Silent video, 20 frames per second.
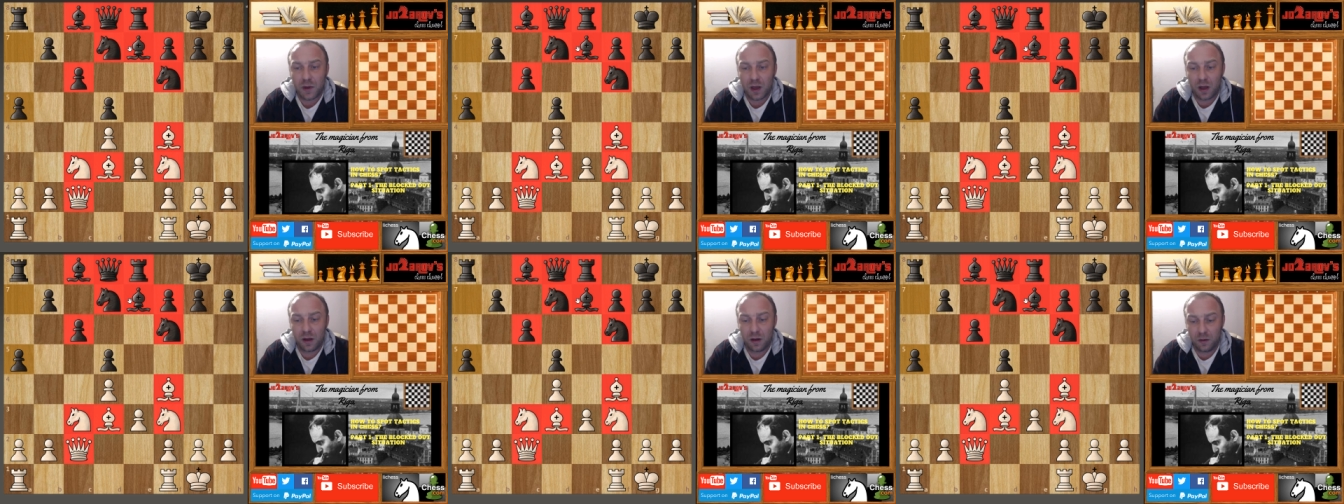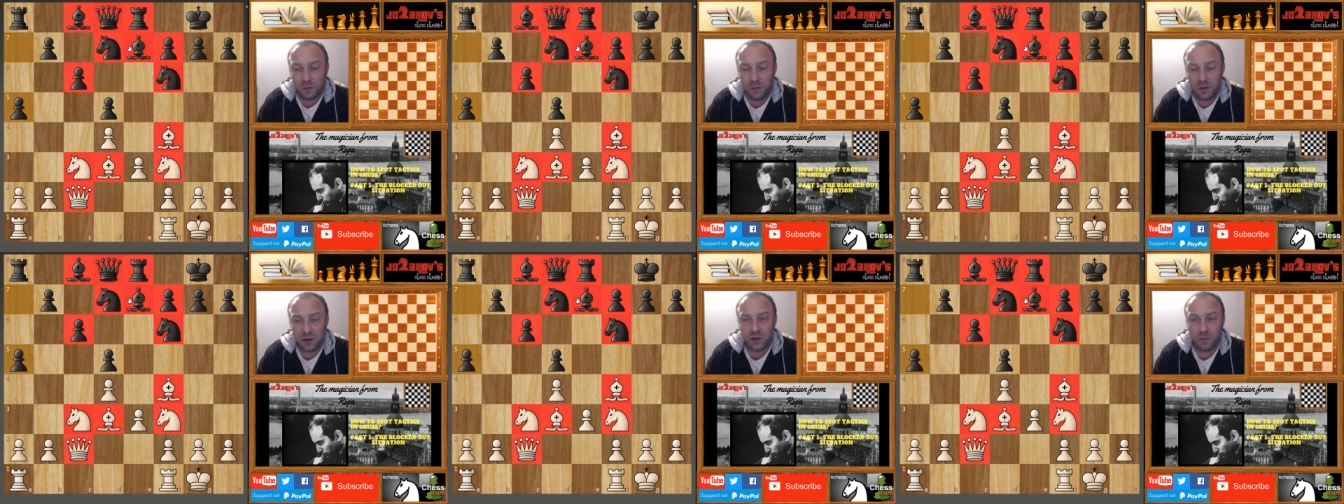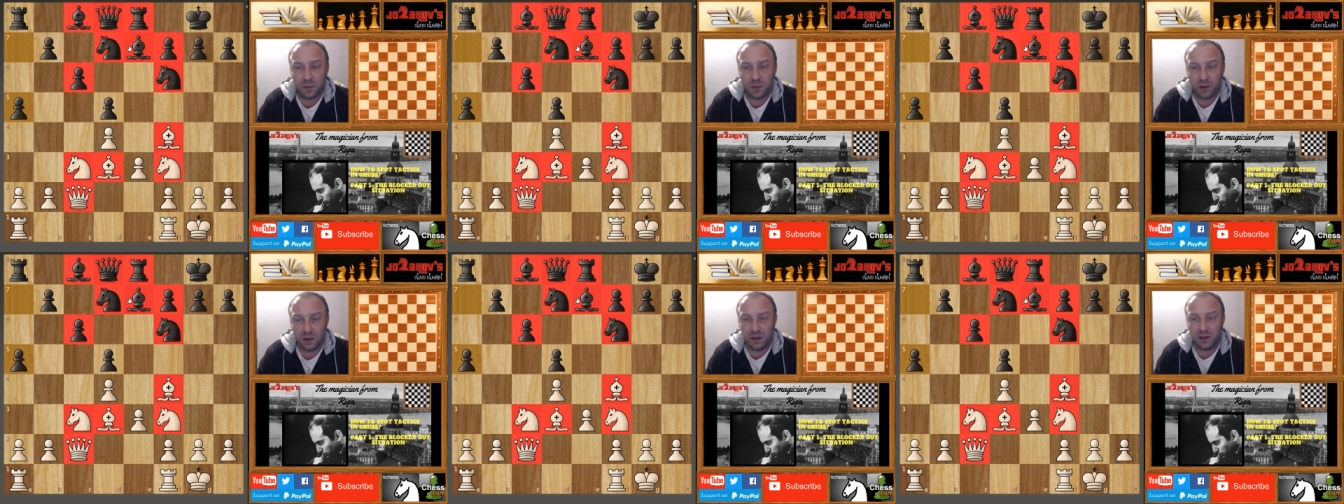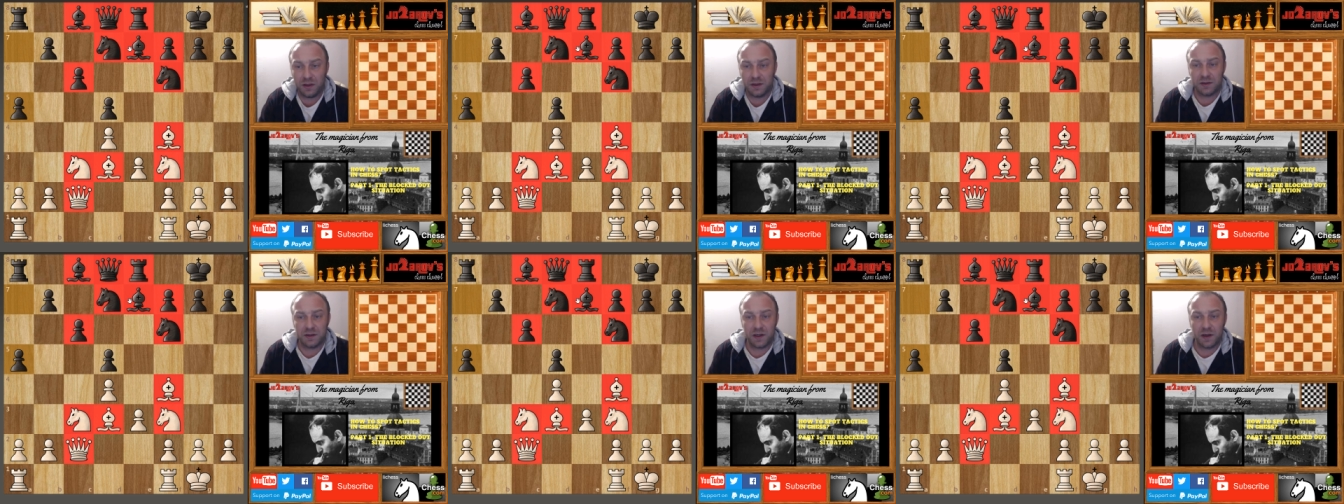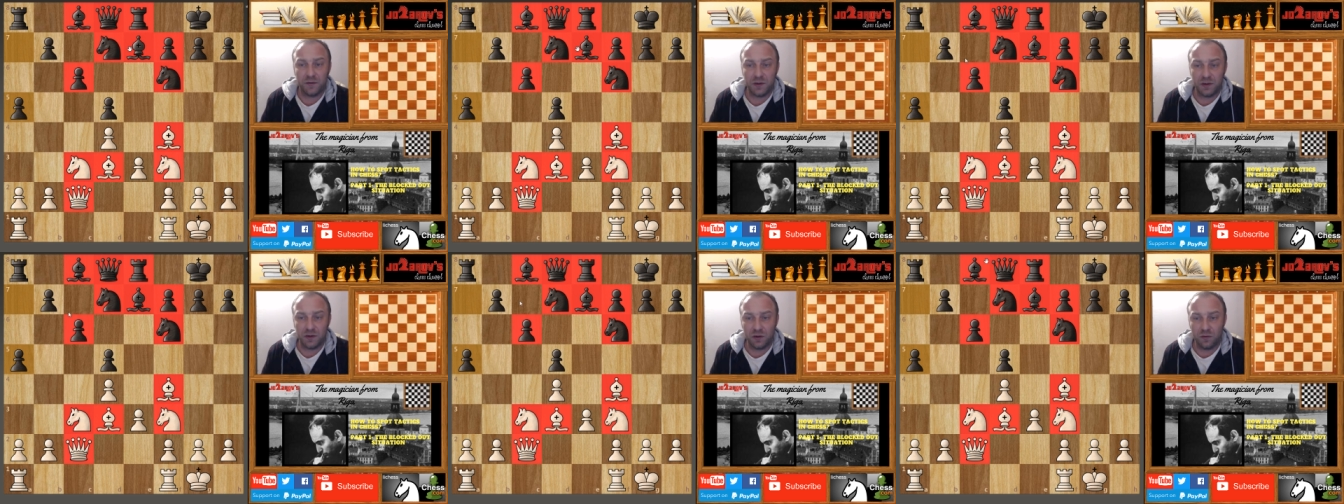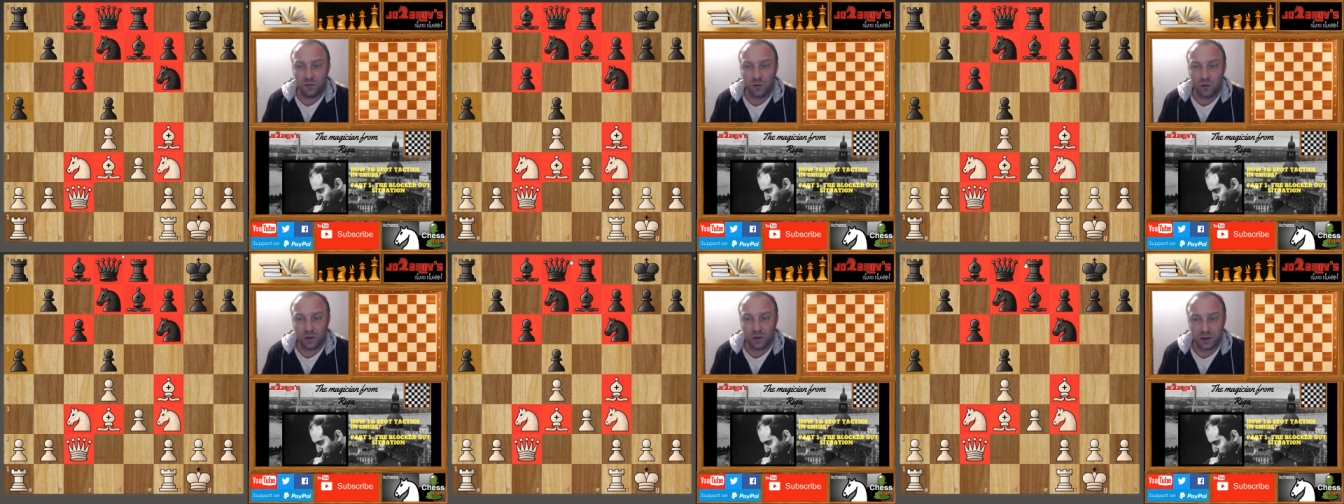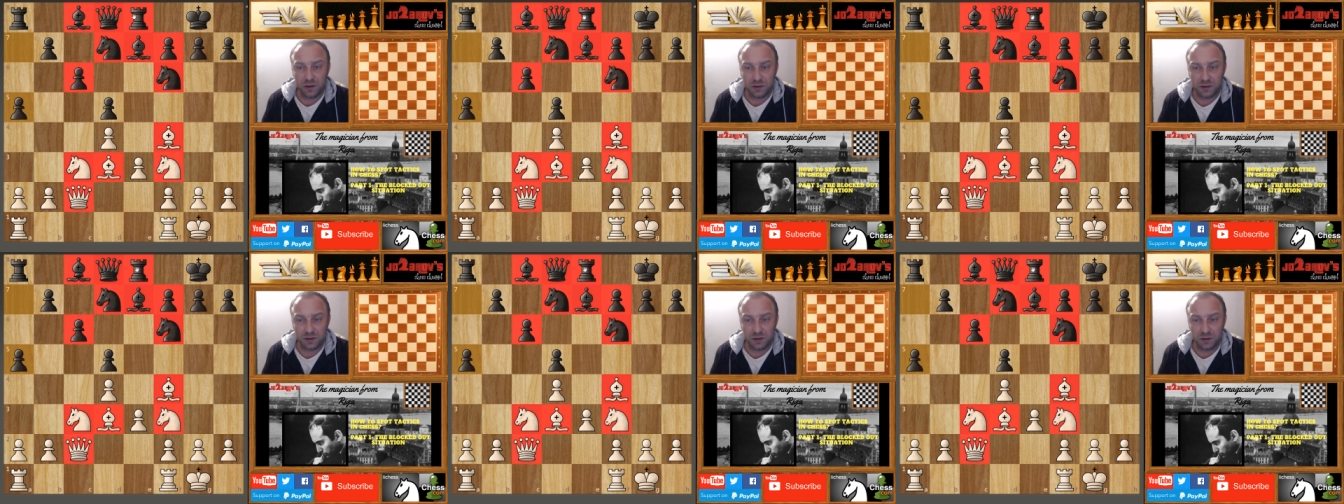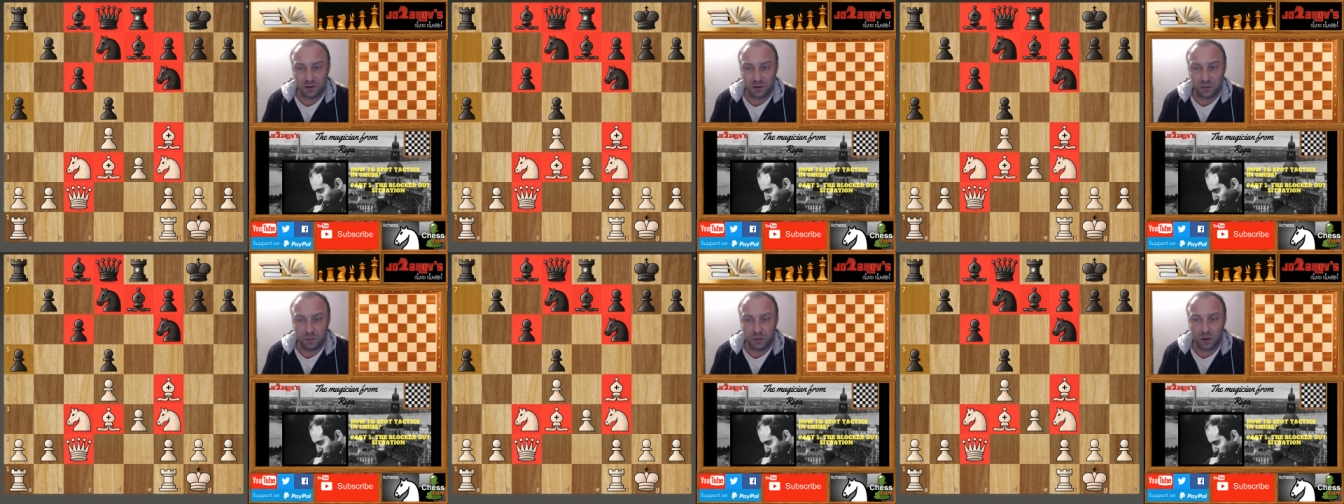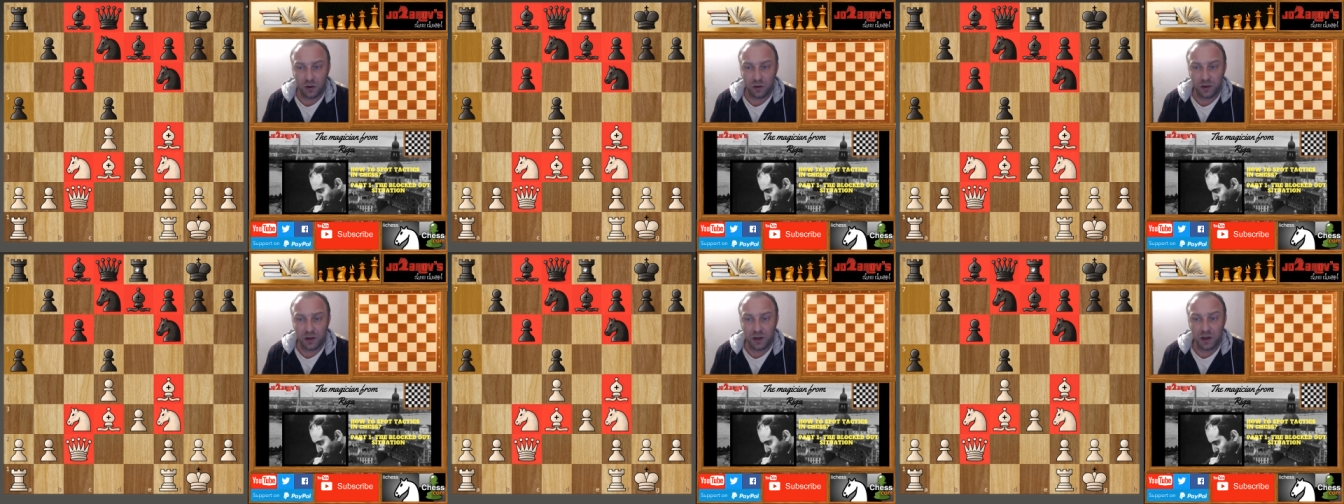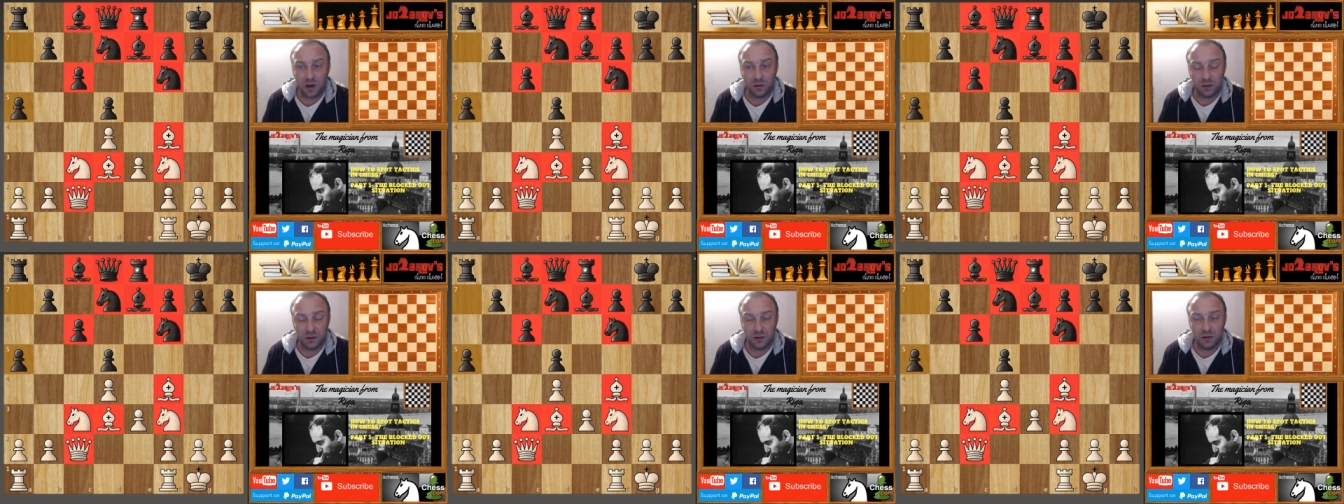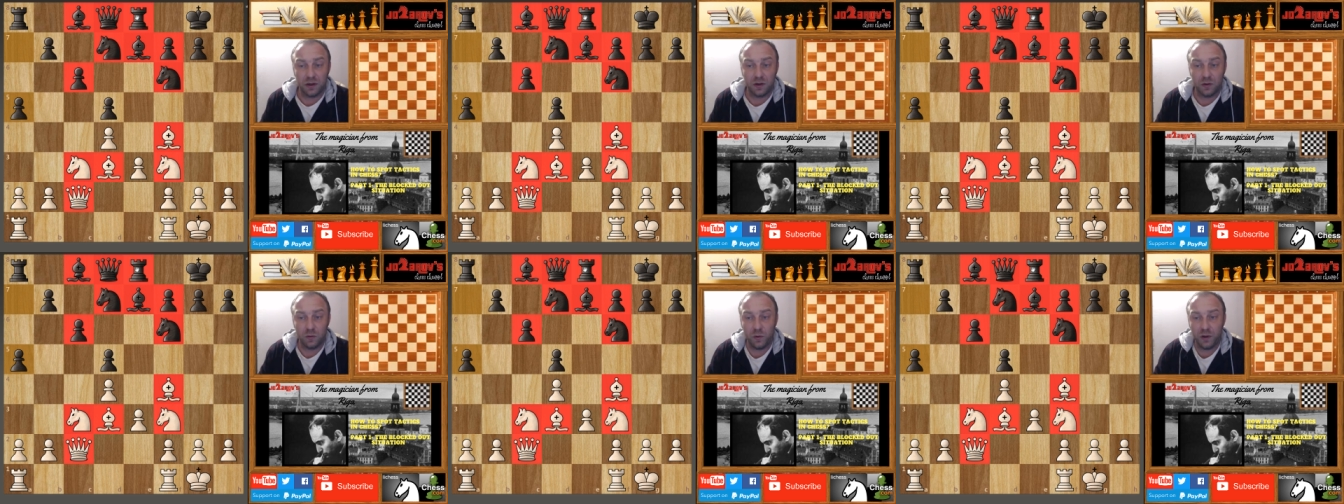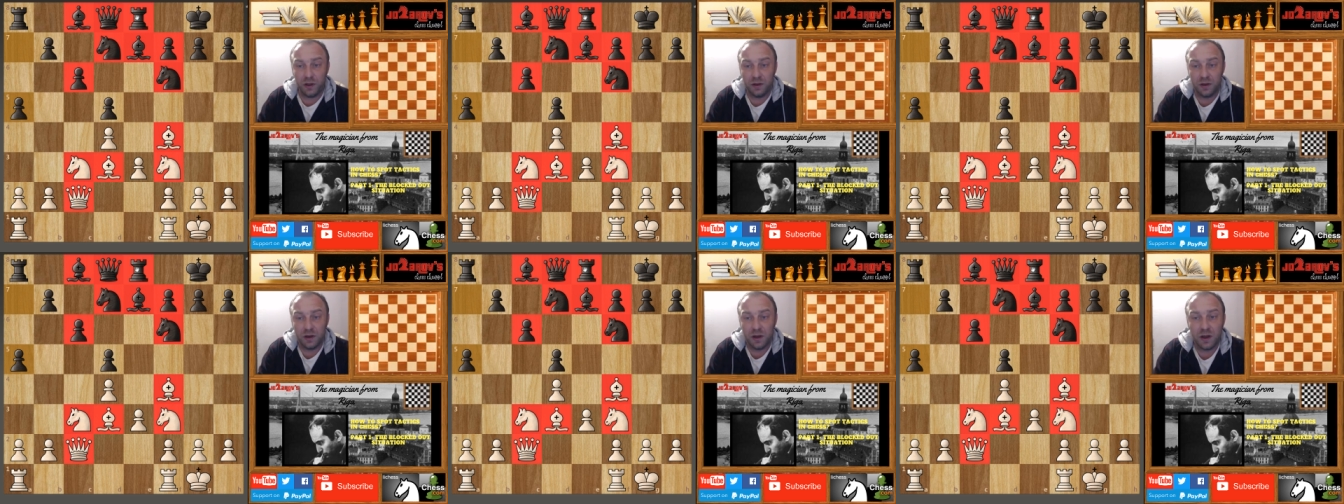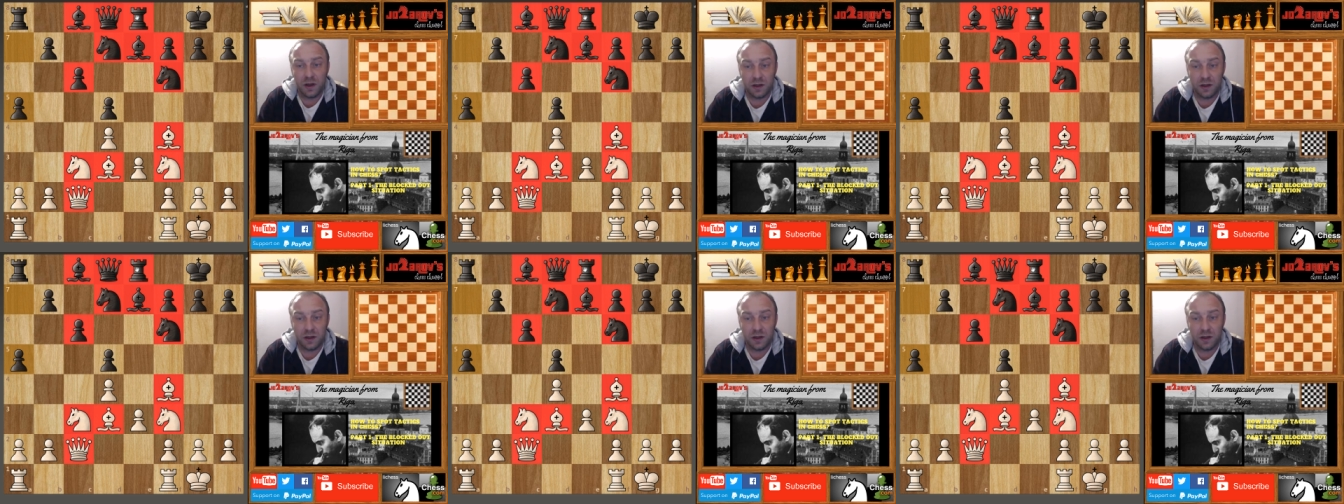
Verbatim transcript: uh, bishop on e7 the rook is uh, blocking out the queen